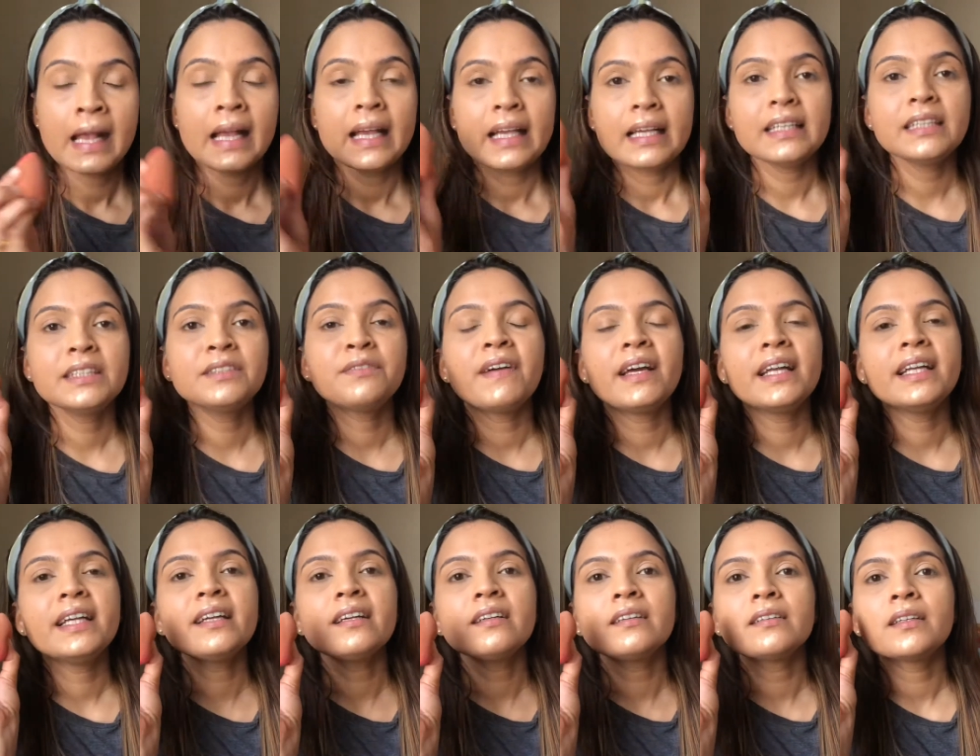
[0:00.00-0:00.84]
it's
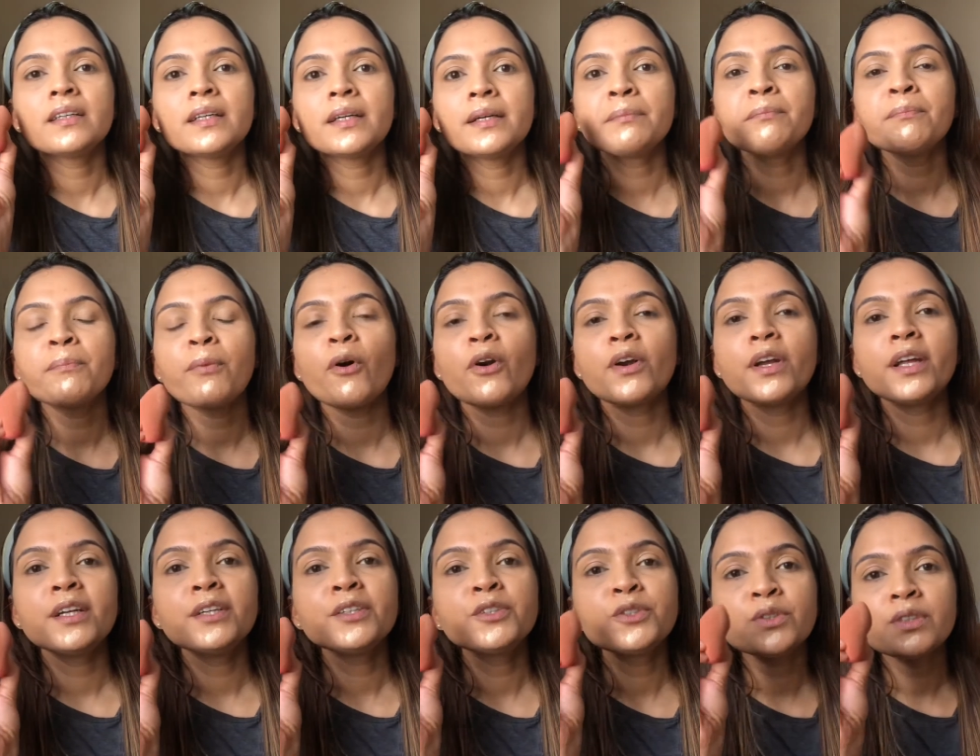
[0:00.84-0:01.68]
very uh,
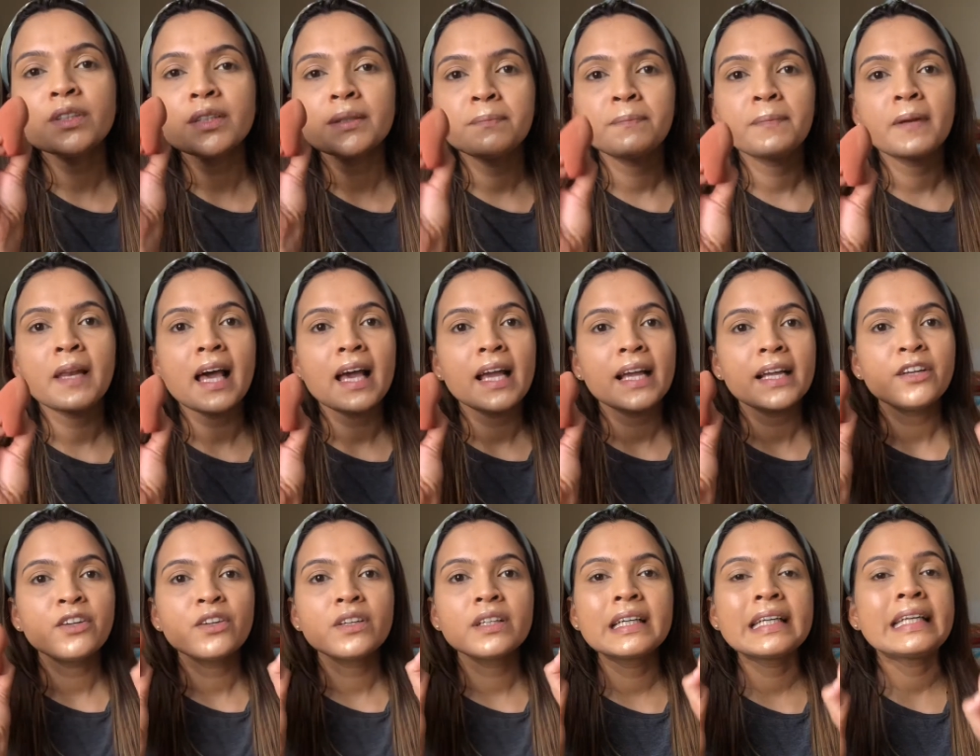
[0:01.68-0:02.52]
important to apply
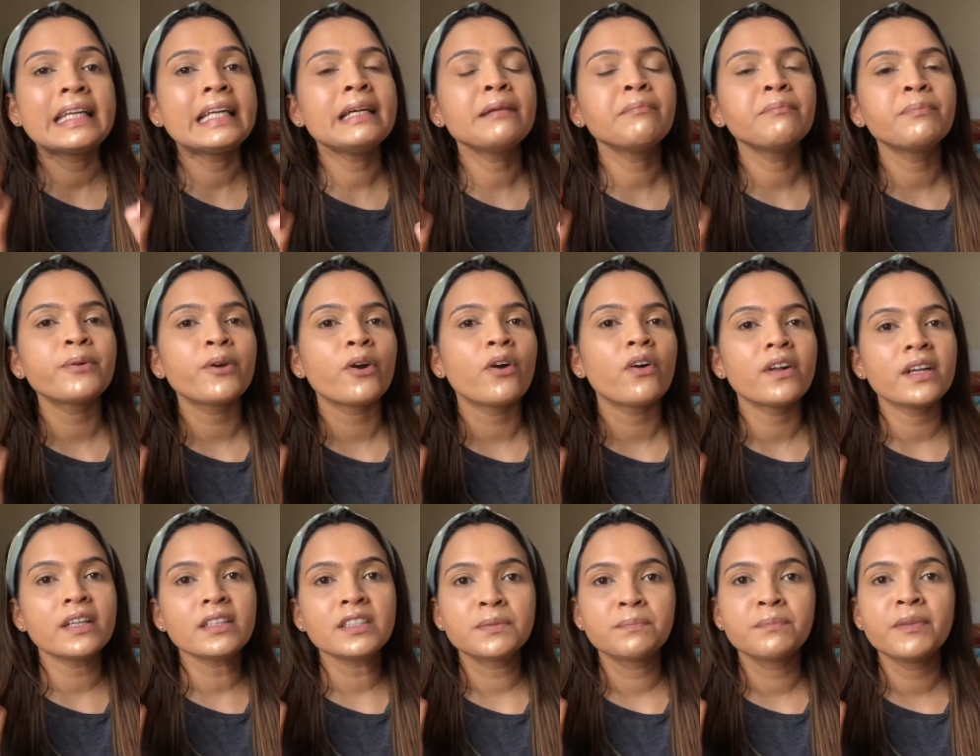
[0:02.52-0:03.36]
your cream
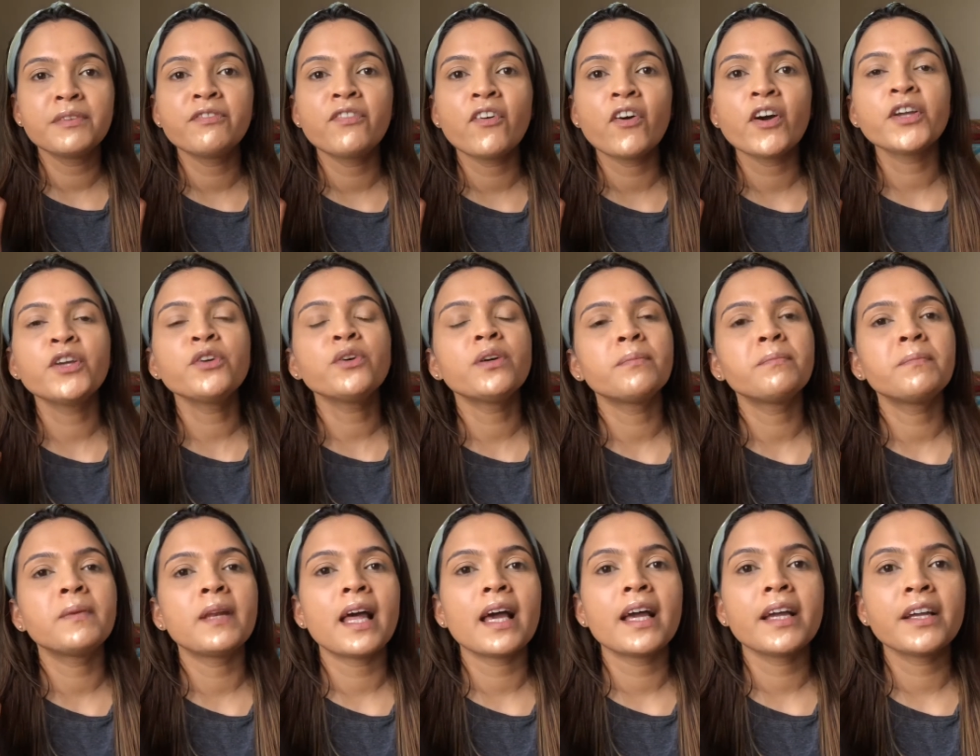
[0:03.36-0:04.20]
products before you
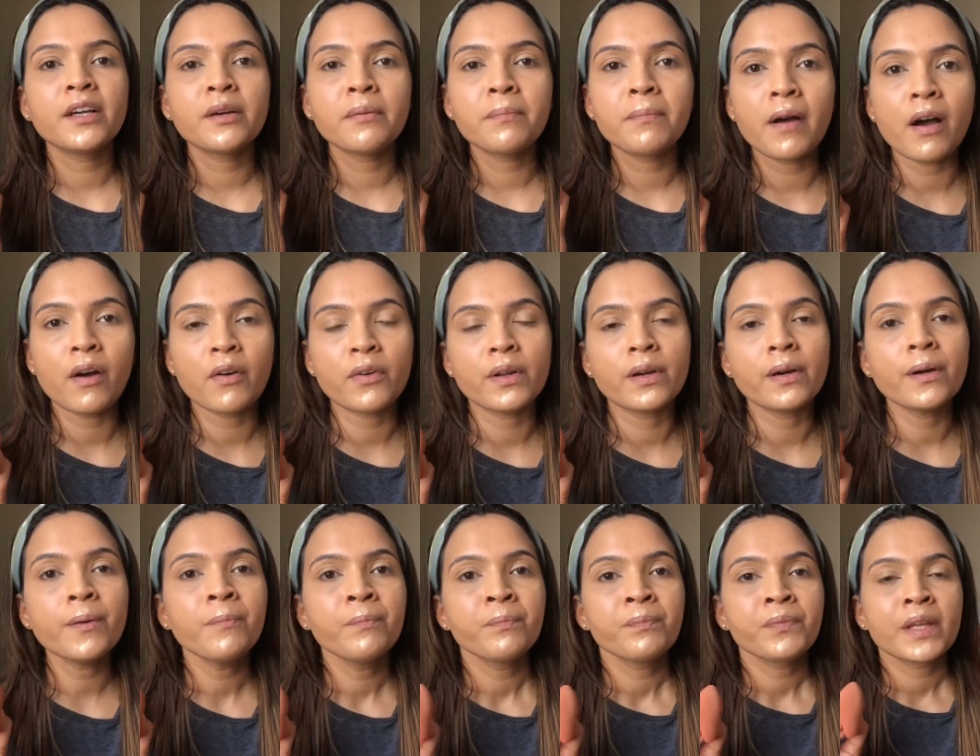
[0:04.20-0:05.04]
apply your
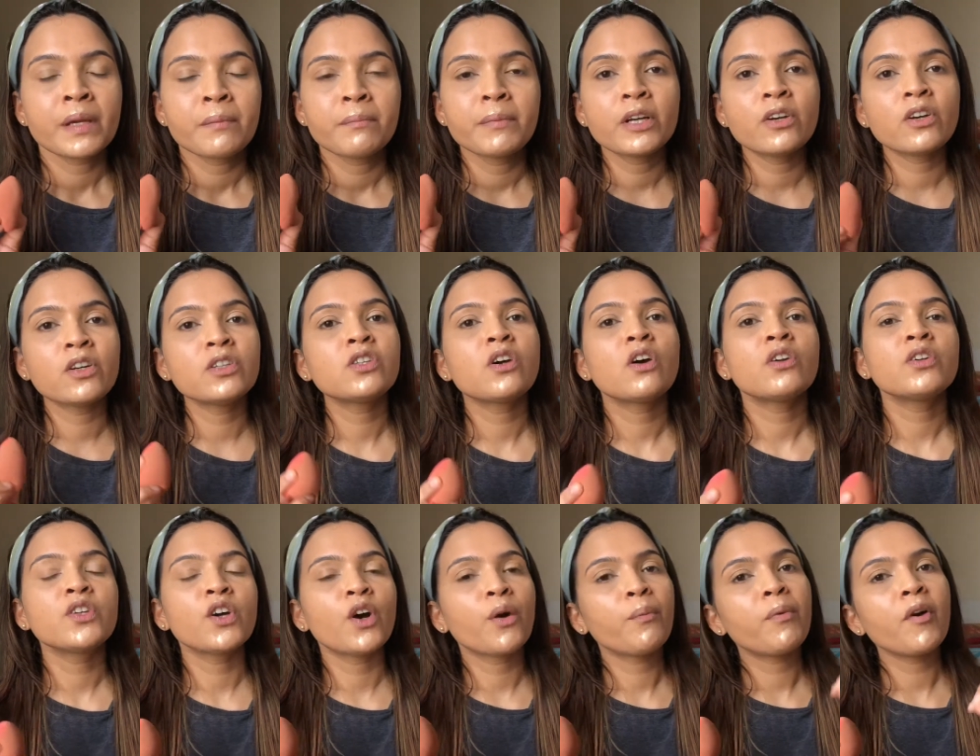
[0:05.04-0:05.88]
powder because
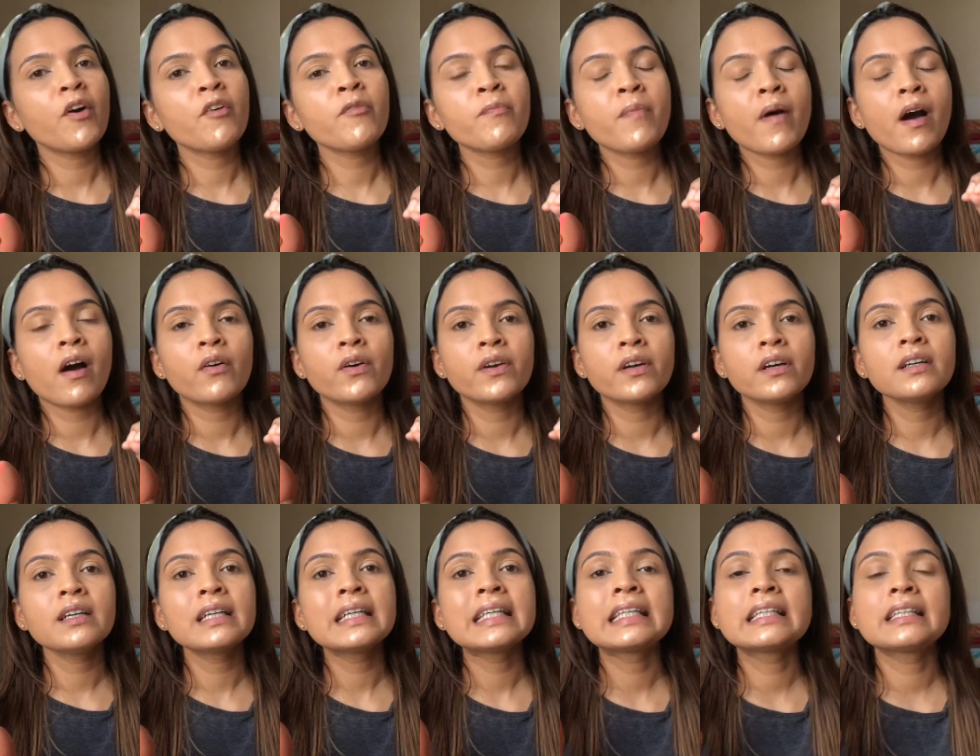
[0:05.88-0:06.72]
on top of powder
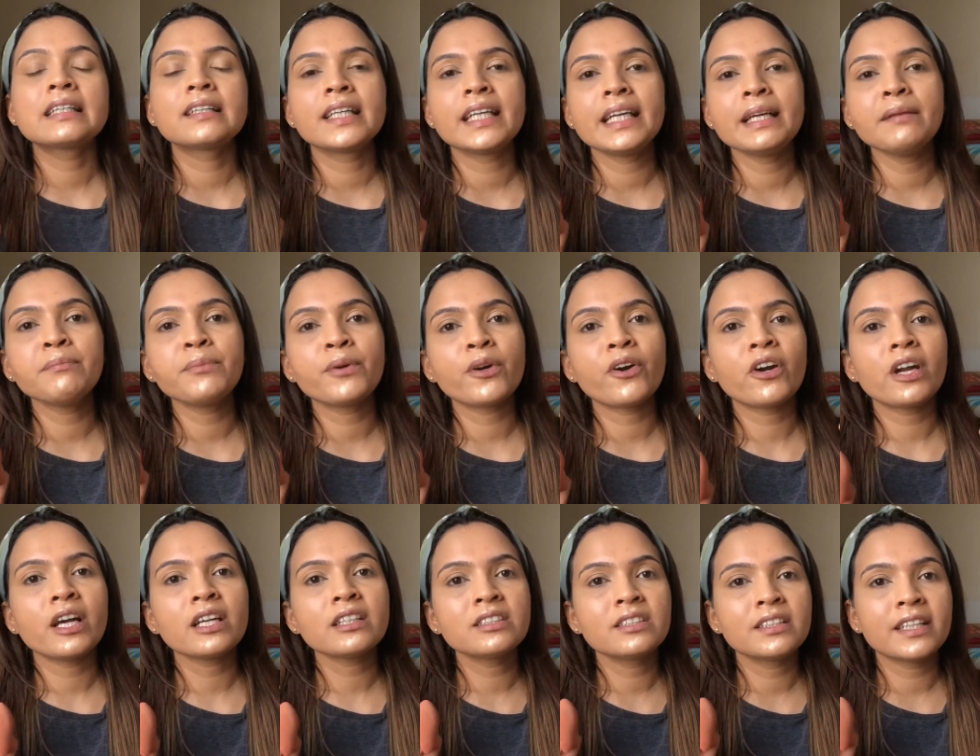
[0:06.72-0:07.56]
cream
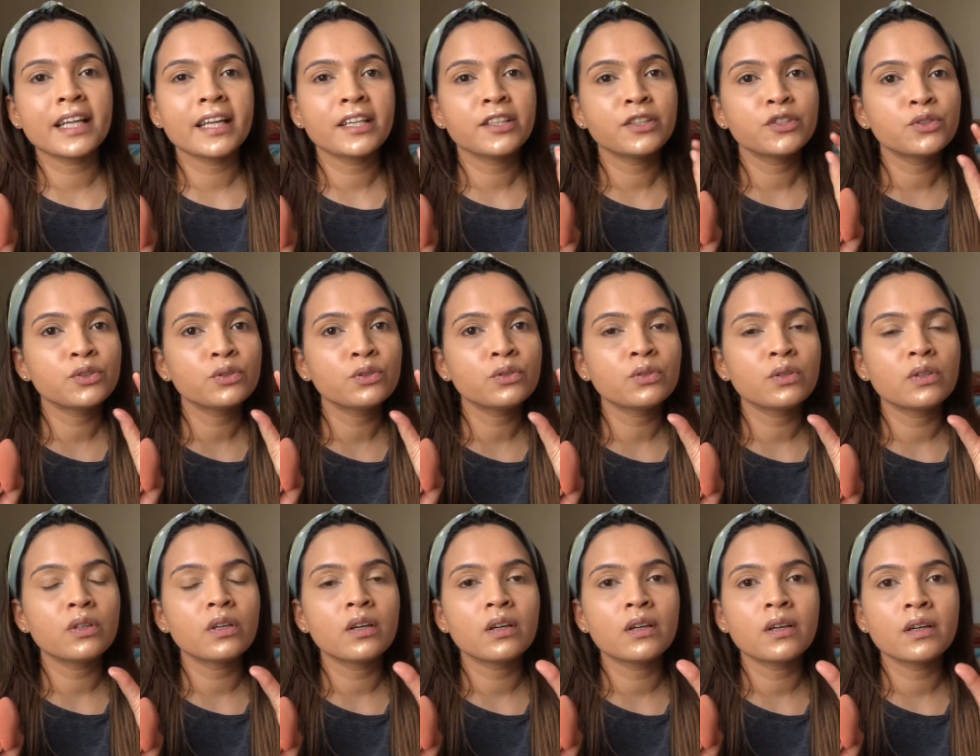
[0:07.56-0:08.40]
products tend to
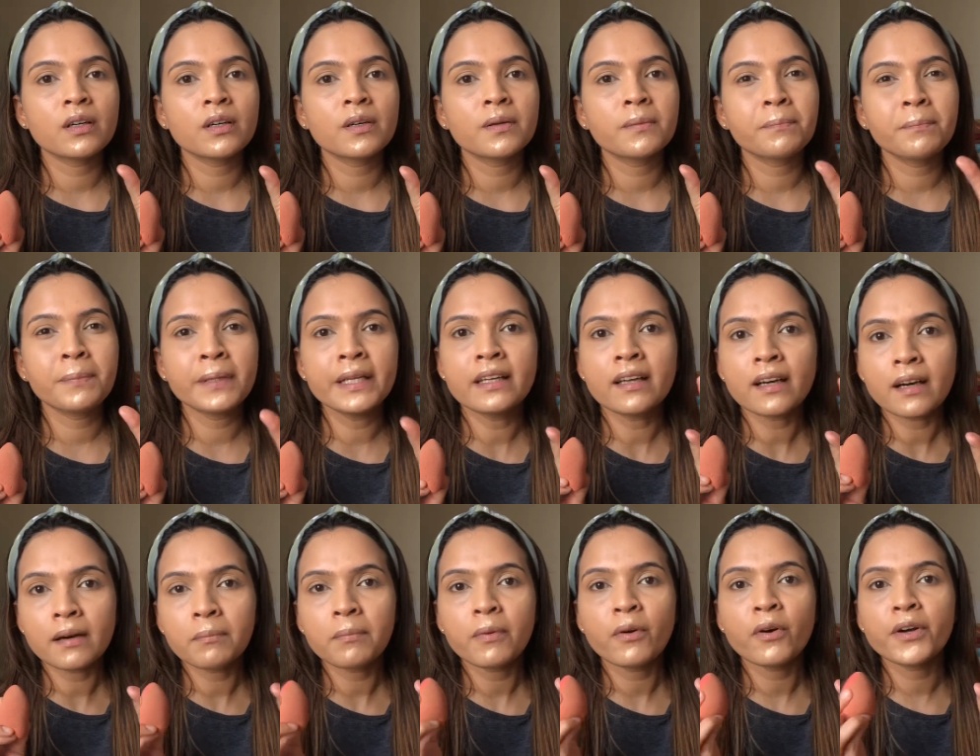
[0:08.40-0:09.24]
uh, peel
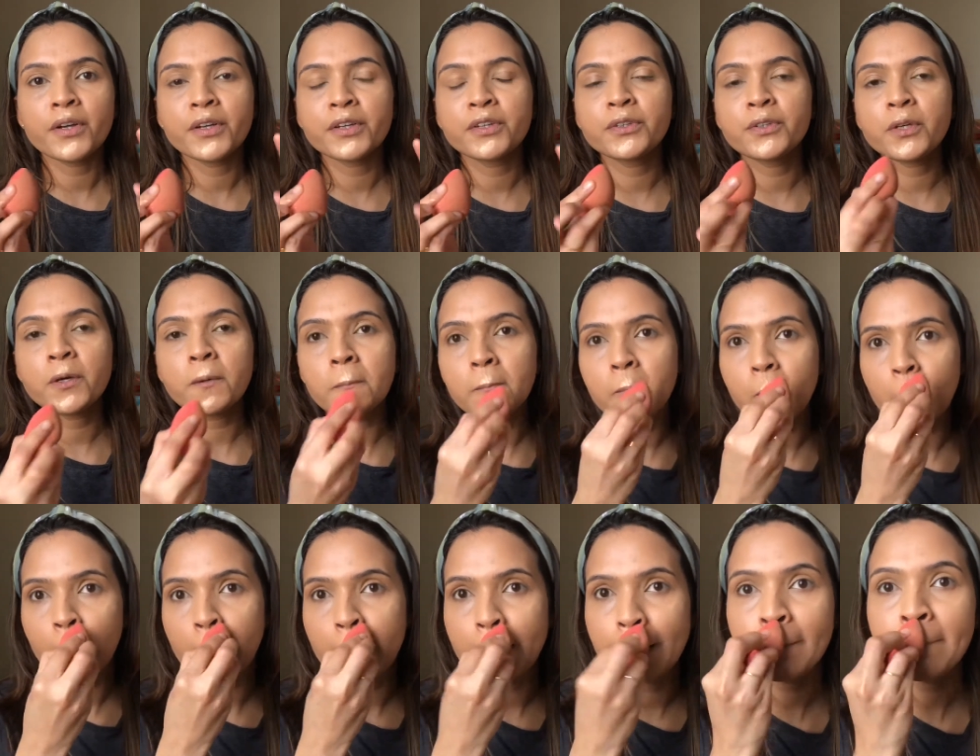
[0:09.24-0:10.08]
up or you know
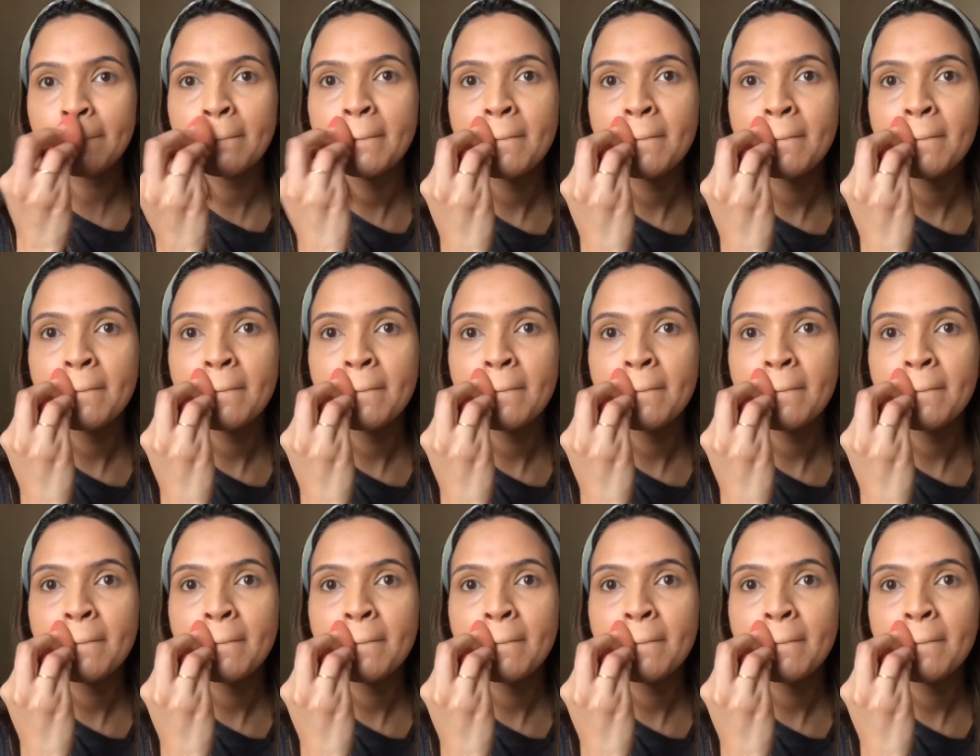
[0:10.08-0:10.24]
ball up